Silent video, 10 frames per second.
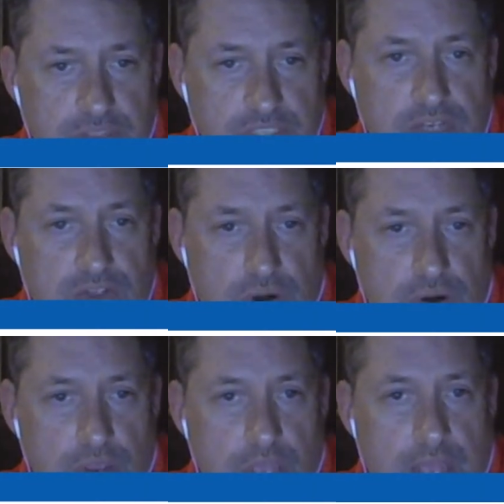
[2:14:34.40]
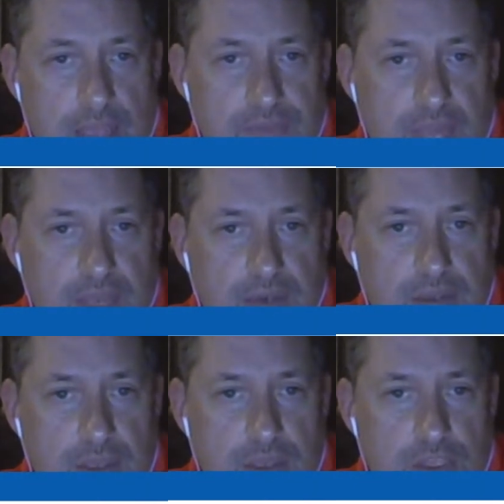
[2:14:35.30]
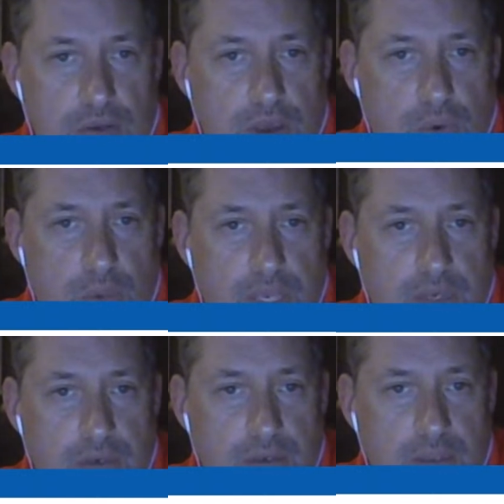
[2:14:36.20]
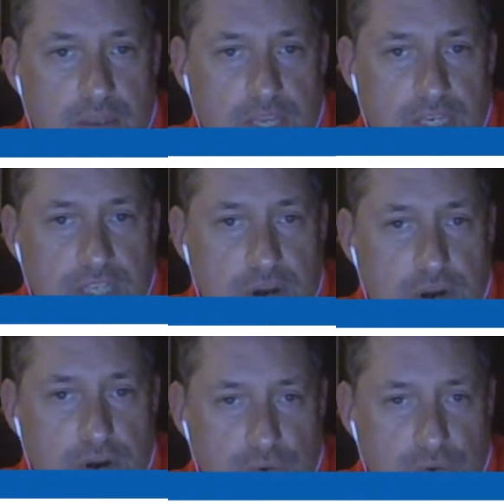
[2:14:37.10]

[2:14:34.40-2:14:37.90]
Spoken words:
center. And then you go in the interior